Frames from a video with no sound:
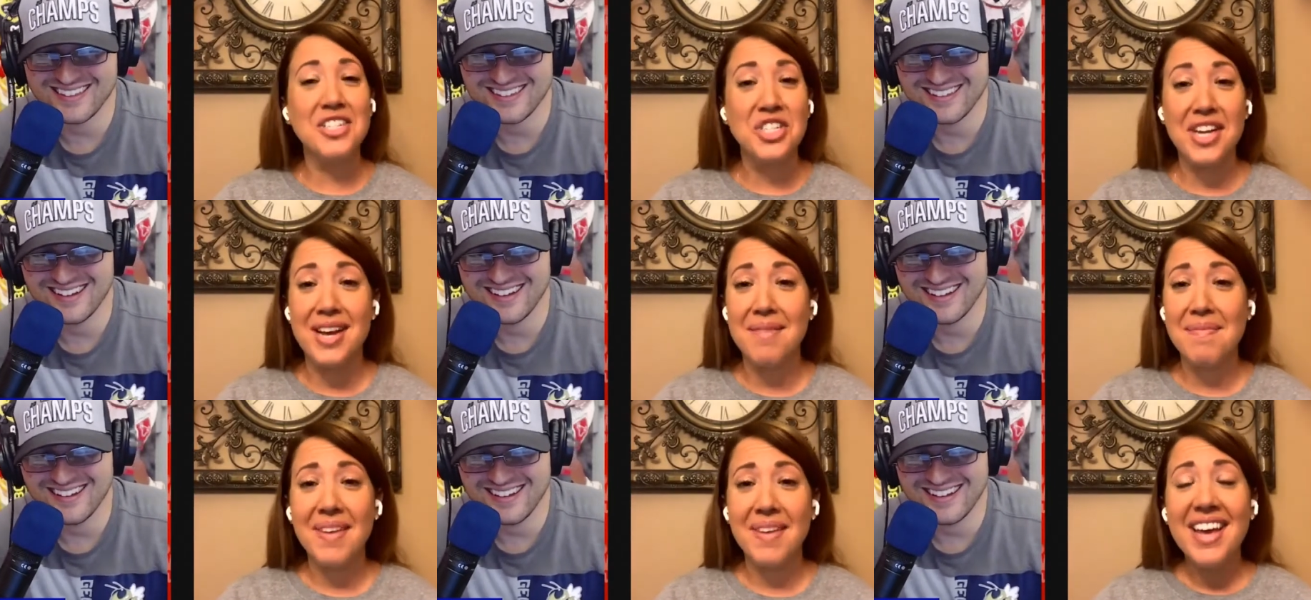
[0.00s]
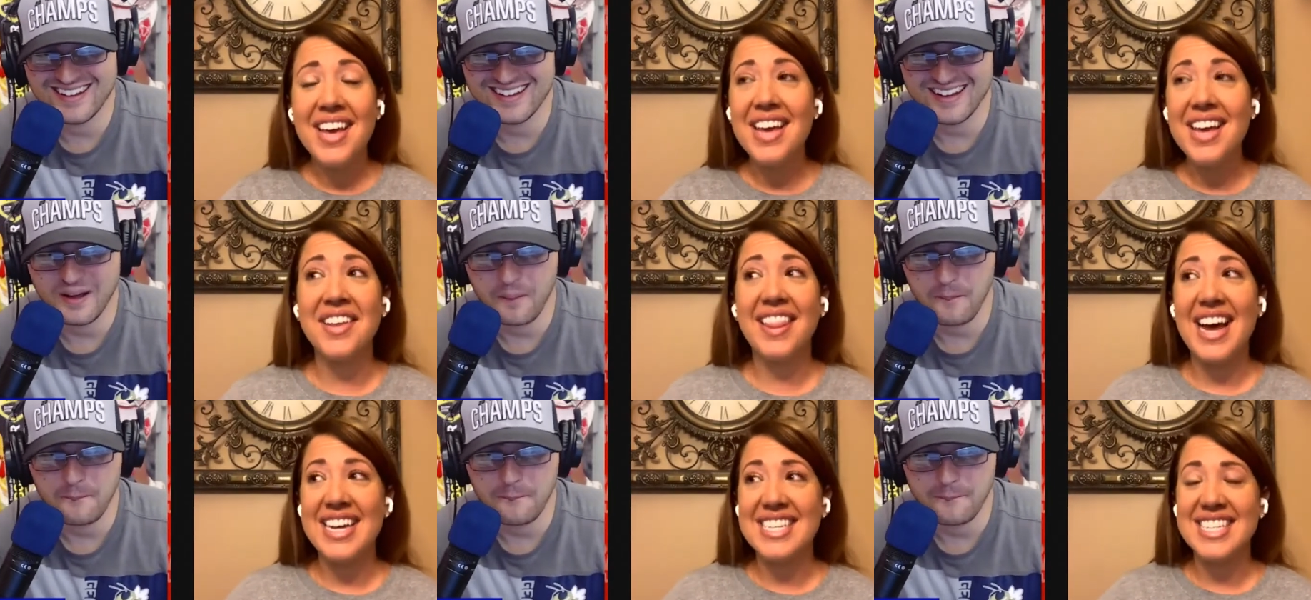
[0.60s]
Speaker 1: our gym, even
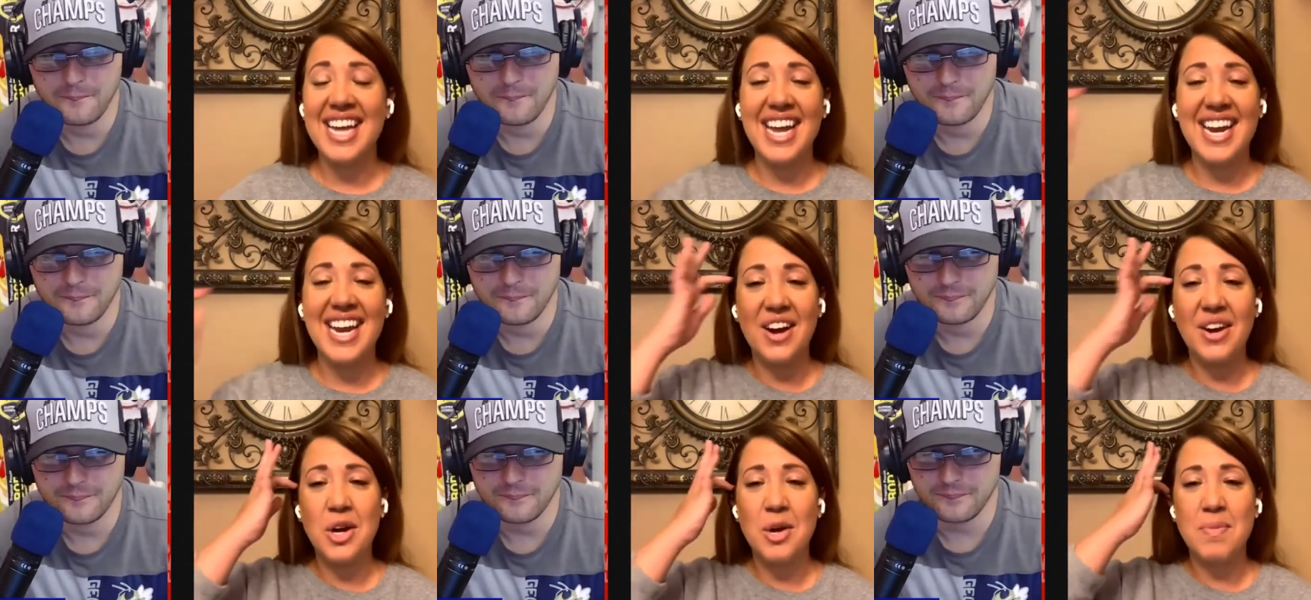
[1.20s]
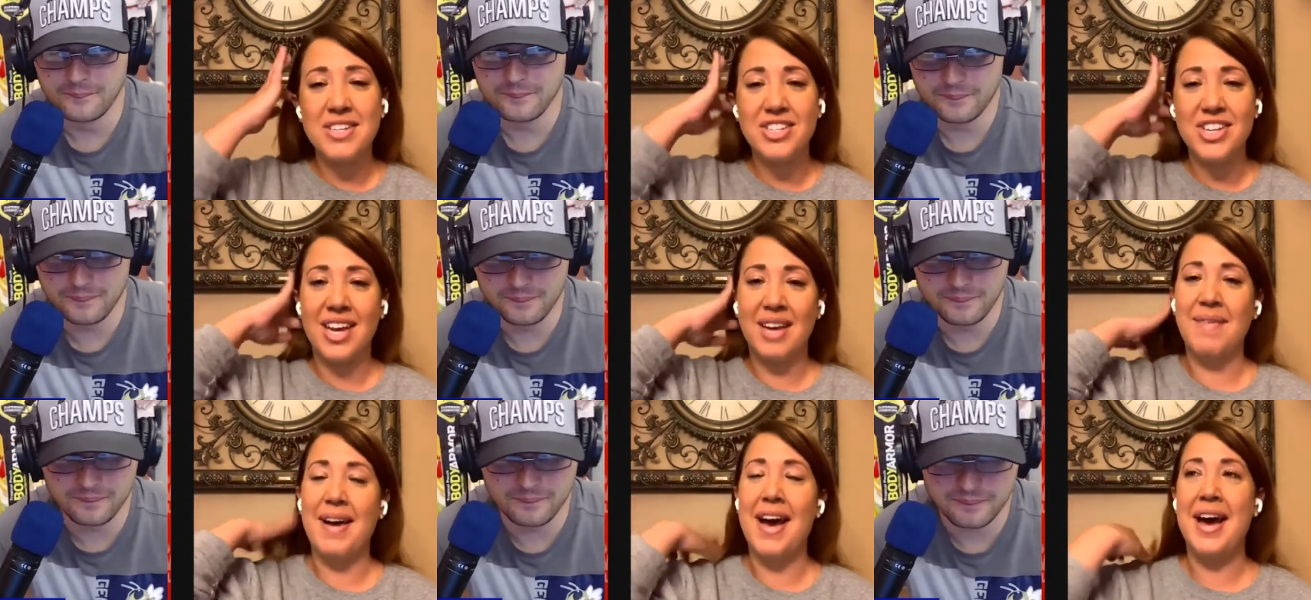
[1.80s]
last night at our open
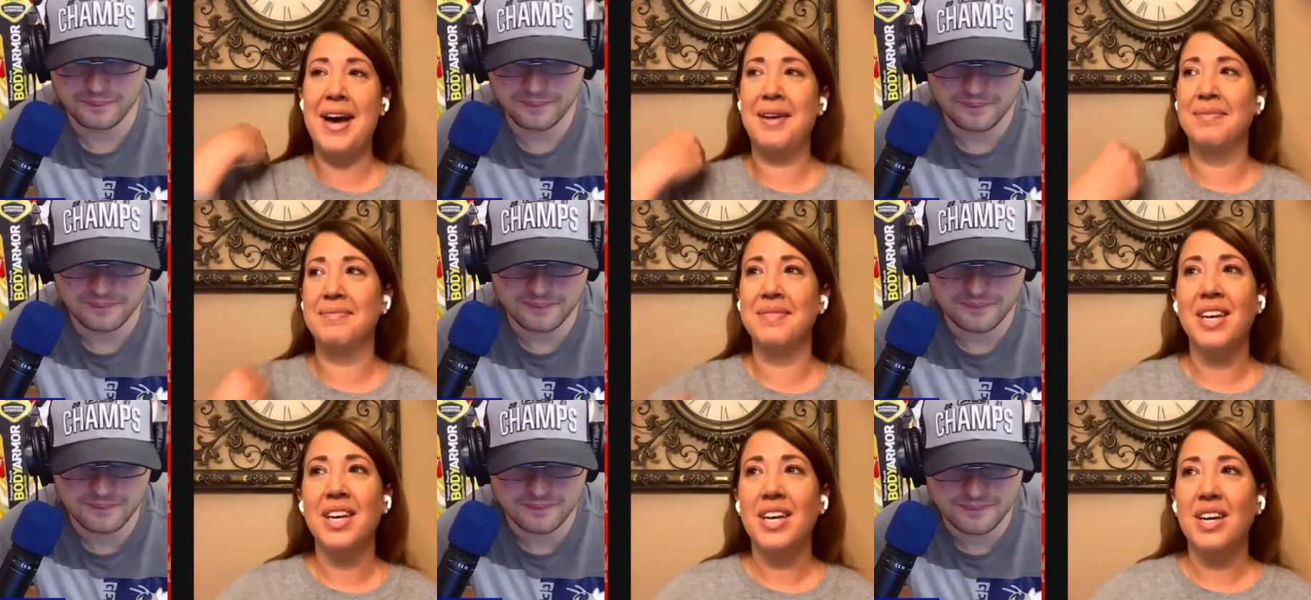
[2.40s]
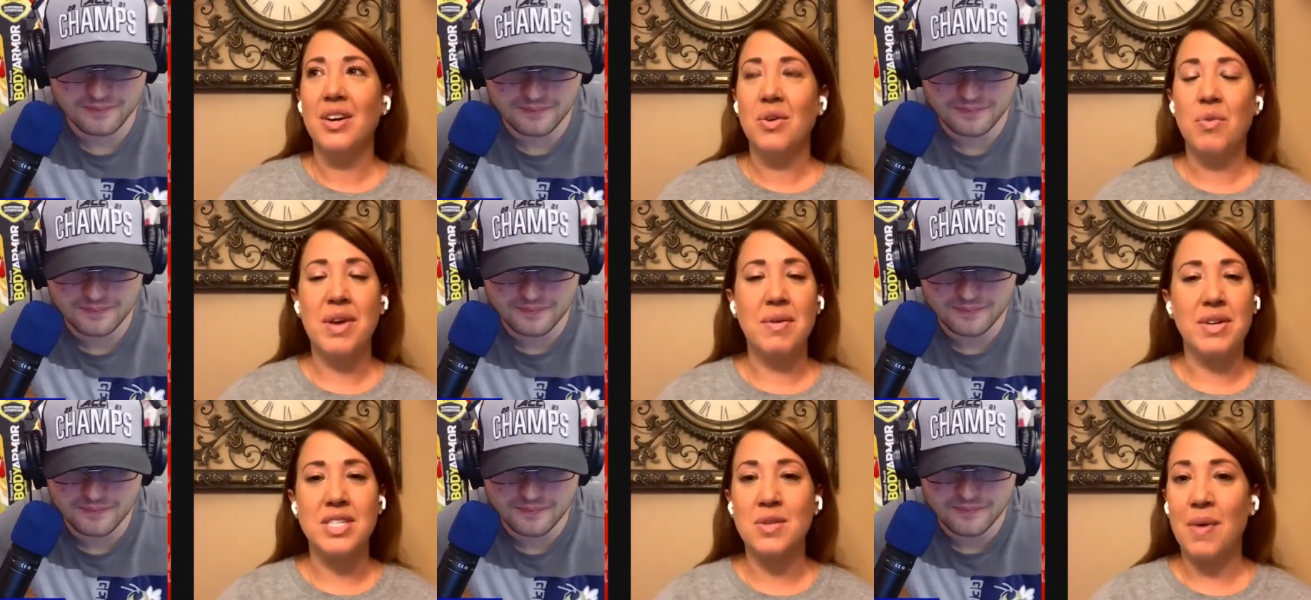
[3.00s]
gym, um, we
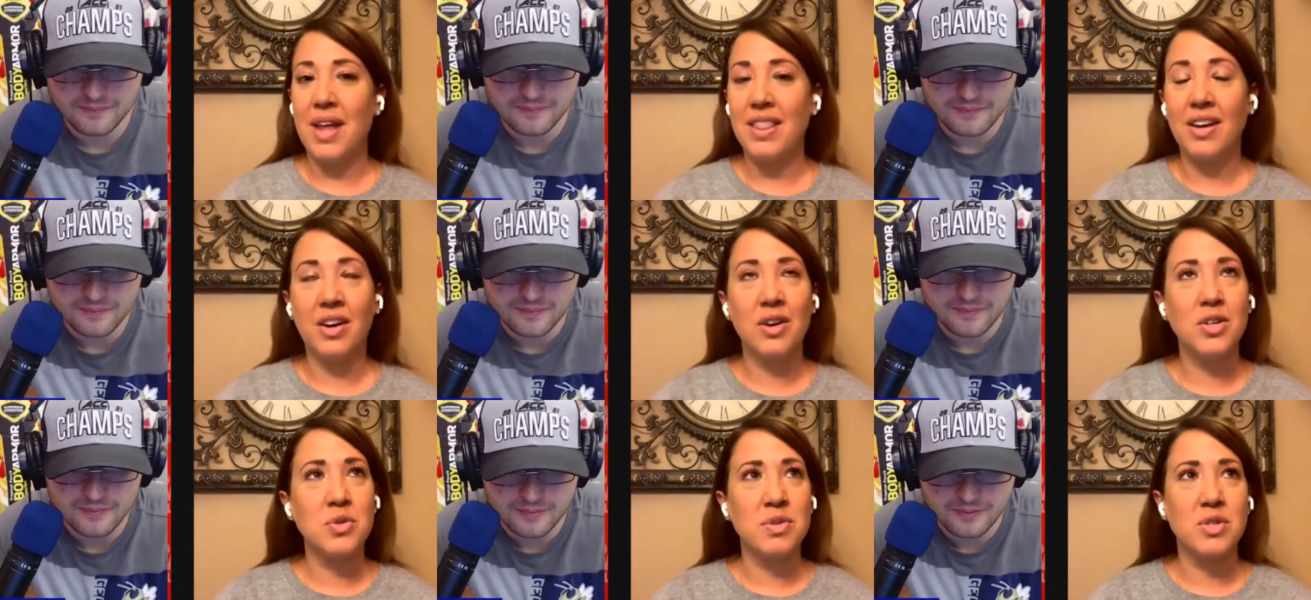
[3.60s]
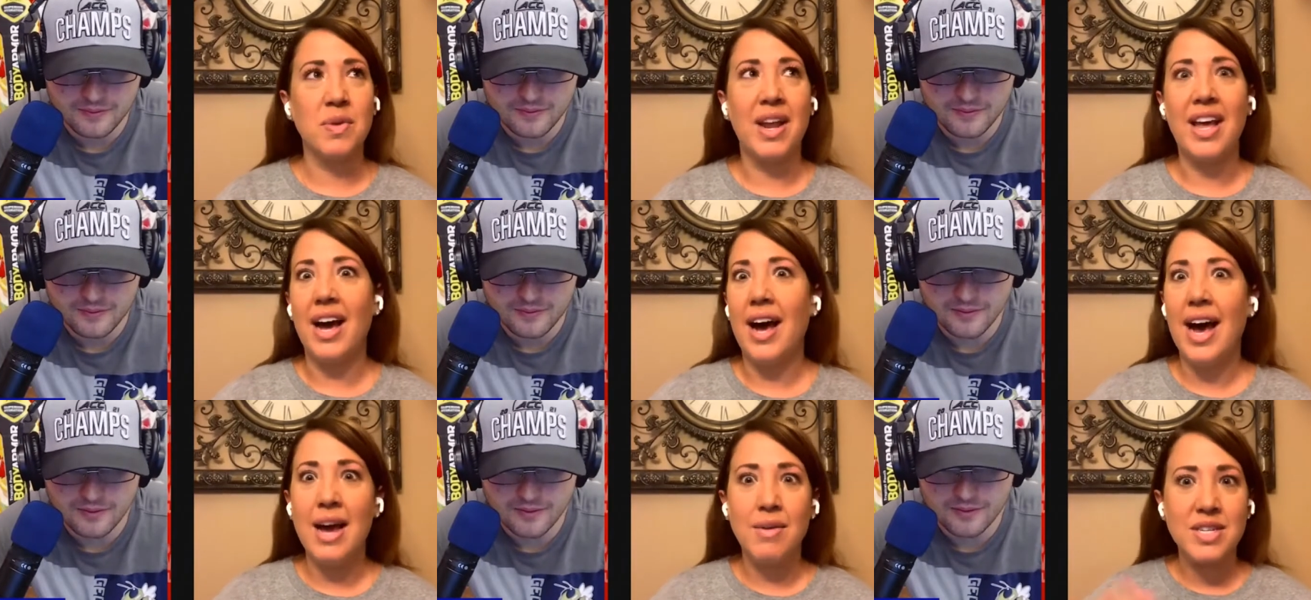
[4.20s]
were sweat. The girls were sweating.
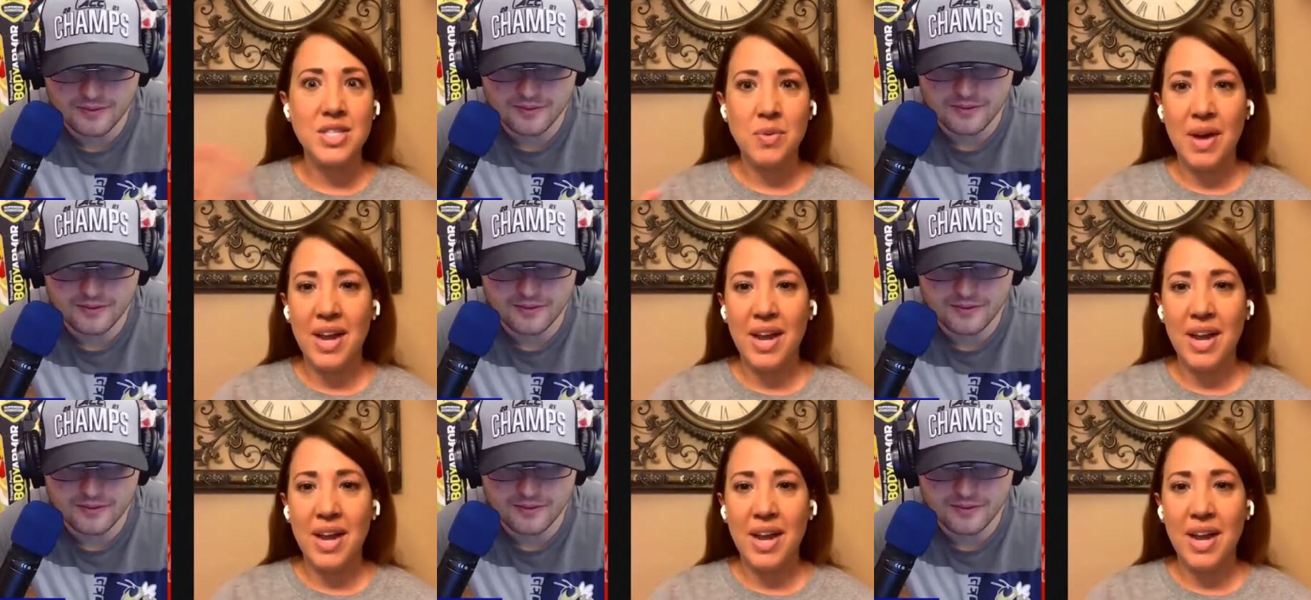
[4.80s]
I was